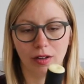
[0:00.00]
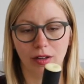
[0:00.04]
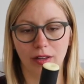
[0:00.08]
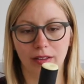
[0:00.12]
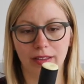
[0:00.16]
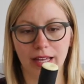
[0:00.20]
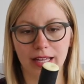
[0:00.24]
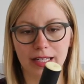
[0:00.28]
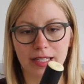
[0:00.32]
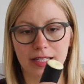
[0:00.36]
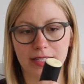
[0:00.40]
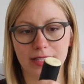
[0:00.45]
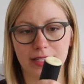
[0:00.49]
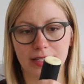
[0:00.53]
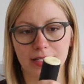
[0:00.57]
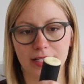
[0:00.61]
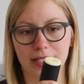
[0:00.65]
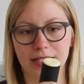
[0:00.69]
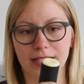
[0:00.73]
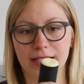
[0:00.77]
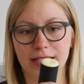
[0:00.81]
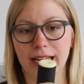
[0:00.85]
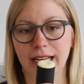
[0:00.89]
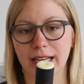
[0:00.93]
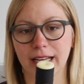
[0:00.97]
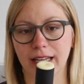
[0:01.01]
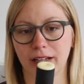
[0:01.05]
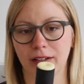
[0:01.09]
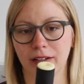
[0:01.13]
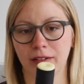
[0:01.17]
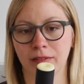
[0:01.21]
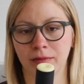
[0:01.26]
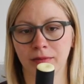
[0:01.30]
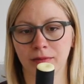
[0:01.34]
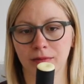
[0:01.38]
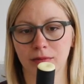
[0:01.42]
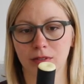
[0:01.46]
That's a stick,
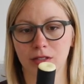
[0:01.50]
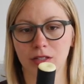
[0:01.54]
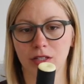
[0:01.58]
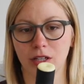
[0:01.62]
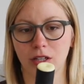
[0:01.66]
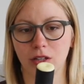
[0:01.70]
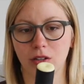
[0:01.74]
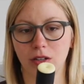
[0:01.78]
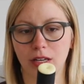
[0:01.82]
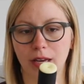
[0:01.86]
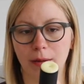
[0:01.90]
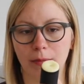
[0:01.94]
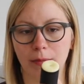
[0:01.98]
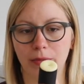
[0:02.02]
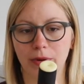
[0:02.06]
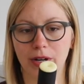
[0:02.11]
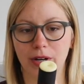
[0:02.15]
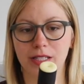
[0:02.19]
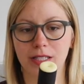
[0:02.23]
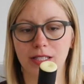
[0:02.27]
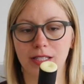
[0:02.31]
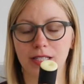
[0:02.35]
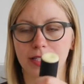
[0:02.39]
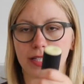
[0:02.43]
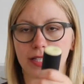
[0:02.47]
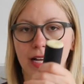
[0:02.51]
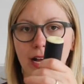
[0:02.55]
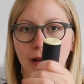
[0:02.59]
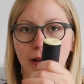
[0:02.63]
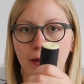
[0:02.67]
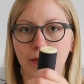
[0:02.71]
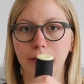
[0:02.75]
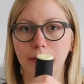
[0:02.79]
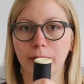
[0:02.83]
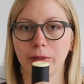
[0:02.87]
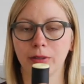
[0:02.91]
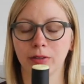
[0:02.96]
so you can press this
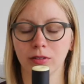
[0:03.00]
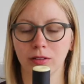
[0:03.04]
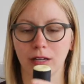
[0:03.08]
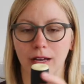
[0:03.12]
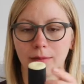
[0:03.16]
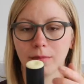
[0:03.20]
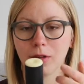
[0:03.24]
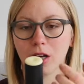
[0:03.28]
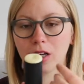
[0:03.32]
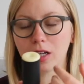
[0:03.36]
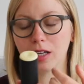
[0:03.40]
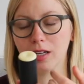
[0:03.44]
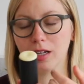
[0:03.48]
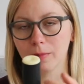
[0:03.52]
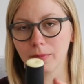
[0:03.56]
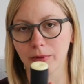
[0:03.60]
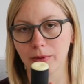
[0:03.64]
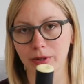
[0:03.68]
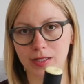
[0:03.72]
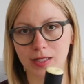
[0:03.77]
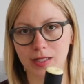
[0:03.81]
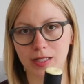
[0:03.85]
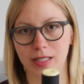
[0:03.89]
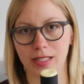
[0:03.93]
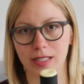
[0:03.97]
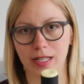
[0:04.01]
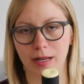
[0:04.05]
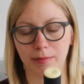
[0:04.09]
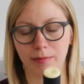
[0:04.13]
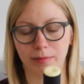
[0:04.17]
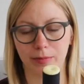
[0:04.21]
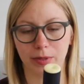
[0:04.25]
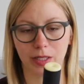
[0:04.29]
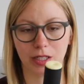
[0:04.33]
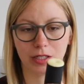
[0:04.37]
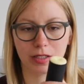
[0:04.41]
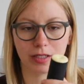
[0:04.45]
up. I'm not going to press this
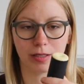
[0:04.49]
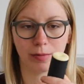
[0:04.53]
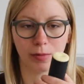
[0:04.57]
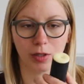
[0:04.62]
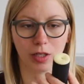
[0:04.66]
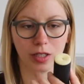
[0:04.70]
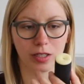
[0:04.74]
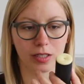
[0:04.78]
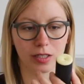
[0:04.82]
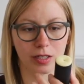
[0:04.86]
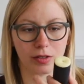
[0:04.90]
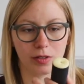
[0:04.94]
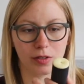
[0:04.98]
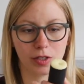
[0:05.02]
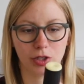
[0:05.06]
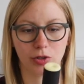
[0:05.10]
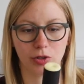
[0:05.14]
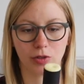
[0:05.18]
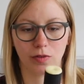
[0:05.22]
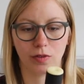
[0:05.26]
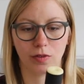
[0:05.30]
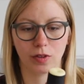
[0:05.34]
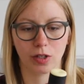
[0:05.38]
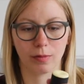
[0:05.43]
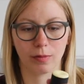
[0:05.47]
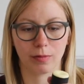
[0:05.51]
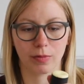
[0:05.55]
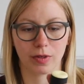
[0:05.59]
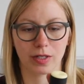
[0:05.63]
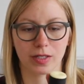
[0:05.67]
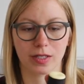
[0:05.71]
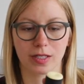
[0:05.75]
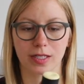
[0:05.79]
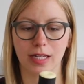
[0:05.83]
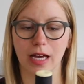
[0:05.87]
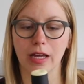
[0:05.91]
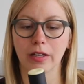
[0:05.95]
up because I'm not entirely sure if you can
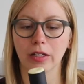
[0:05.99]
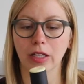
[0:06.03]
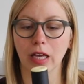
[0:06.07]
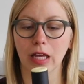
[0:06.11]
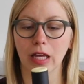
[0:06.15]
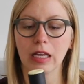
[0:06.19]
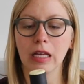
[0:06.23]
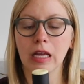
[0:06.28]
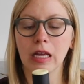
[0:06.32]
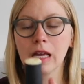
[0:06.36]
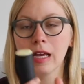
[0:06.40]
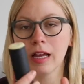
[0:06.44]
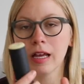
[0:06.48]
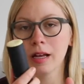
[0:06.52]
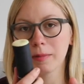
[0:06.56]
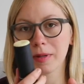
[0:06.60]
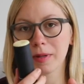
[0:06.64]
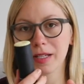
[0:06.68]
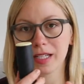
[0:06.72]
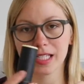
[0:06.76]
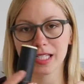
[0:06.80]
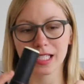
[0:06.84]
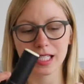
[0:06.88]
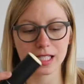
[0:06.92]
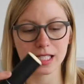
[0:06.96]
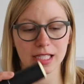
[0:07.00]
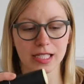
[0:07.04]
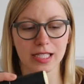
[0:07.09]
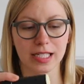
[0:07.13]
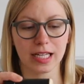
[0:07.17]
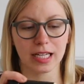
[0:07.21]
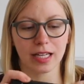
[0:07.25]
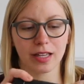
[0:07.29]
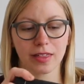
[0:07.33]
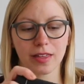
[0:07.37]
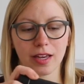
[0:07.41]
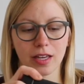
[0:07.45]
press it down again, but it's a
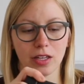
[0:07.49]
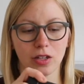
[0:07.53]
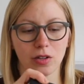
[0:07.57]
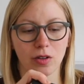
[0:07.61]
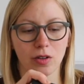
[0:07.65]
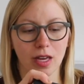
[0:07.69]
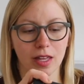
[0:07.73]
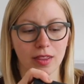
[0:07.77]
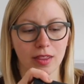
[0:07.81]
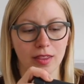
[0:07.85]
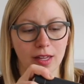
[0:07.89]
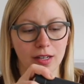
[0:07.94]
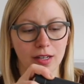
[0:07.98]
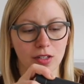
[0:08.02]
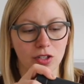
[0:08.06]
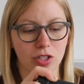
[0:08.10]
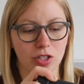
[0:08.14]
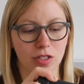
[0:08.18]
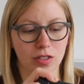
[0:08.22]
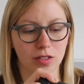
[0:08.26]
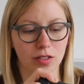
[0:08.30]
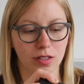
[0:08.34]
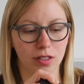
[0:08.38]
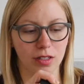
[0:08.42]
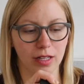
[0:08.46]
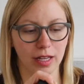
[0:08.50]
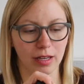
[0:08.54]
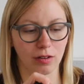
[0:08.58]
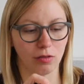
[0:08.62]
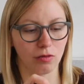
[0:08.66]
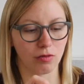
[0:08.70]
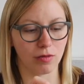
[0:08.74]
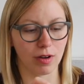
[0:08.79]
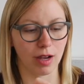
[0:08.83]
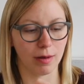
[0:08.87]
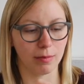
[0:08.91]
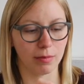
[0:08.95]
stick that you can then just like
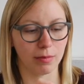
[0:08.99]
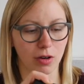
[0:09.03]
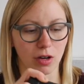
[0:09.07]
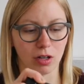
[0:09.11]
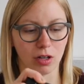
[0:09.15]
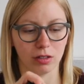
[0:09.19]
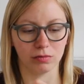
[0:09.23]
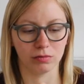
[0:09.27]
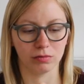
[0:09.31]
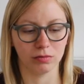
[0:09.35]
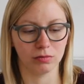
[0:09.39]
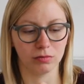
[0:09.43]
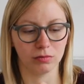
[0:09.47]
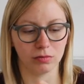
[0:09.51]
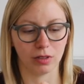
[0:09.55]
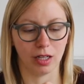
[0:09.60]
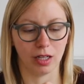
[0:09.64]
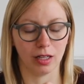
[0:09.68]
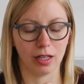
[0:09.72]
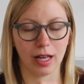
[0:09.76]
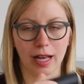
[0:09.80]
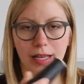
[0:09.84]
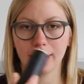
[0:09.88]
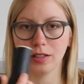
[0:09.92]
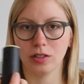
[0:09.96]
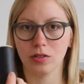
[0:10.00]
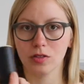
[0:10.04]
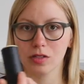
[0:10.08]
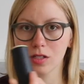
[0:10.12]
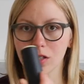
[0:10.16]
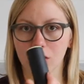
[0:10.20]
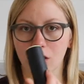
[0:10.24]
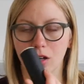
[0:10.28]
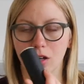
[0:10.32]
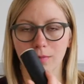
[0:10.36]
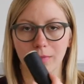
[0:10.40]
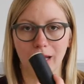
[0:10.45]
rub on. Well, I use
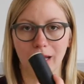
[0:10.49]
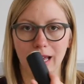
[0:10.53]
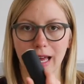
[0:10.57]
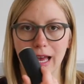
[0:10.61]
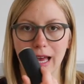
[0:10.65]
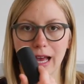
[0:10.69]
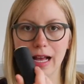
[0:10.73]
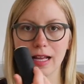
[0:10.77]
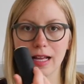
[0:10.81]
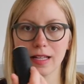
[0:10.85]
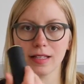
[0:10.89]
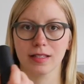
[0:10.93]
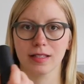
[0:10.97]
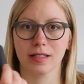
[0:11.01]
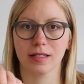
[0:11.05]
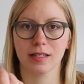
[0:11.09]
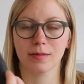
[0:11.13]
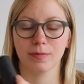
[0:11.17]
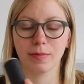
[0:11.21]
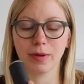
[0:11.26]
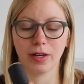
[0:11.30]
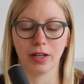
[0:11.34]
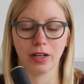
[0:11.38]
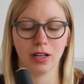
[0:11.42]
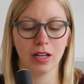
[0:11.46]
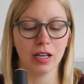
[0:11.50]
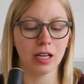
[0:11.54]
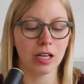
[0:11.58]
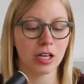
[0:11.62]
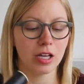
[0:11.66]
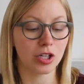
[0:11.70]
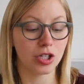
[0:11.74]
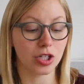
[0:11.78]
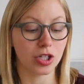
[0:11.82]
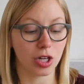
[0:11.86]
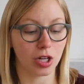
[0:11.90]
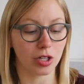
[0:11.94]
it on my hands, but
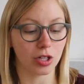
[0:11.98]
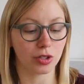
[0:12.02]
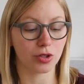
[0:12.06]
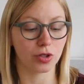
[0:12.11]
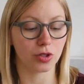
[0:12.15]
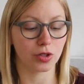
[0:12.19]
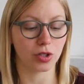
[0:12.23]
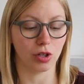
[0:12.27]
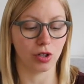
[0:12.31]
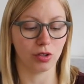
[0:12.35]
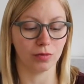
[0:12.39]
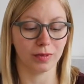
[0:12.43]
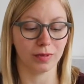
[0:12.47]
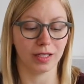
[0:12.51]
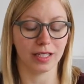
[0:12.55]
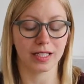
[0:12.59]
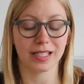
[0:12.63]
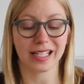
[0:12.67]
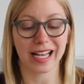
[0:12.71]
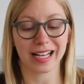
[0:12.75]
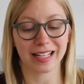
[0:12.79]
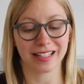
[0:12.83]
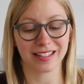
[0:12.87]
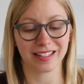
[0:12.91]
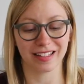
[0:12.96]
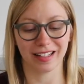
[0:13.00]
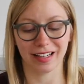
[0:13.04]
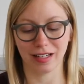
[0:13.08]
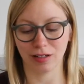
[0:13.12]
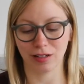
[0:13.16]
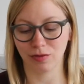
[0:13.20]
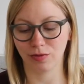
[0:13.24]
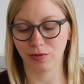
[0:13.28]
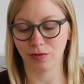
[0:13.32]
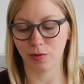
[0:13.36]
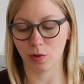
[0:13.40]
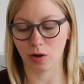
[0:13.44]
she also told me it's
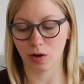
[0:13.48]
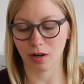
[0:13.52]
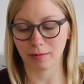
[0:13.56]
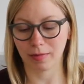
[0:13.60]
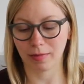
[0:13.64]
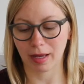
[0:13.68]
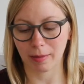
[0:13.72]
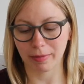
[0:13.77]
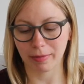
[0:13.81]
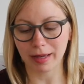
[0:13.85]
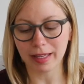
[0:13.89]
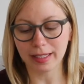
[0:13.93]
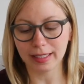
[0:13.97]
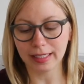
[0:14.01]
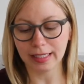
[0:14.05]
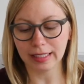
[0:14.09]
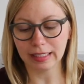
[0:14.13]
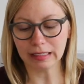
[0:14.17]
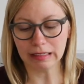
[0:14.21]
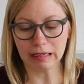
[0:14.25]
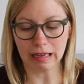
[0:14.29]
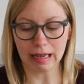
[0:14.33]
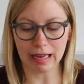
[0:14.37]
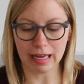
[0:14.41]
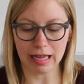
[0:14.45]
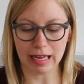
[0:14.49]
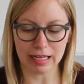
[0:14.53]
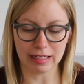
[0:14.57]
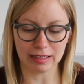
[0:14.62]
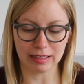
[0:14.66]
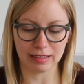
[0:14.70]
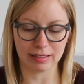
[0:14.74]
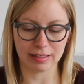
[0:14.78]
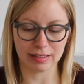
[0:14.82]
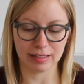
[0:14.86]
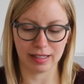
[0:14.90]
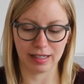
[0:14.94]
excellent for my belly,
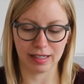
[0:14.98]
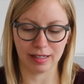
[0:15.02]
and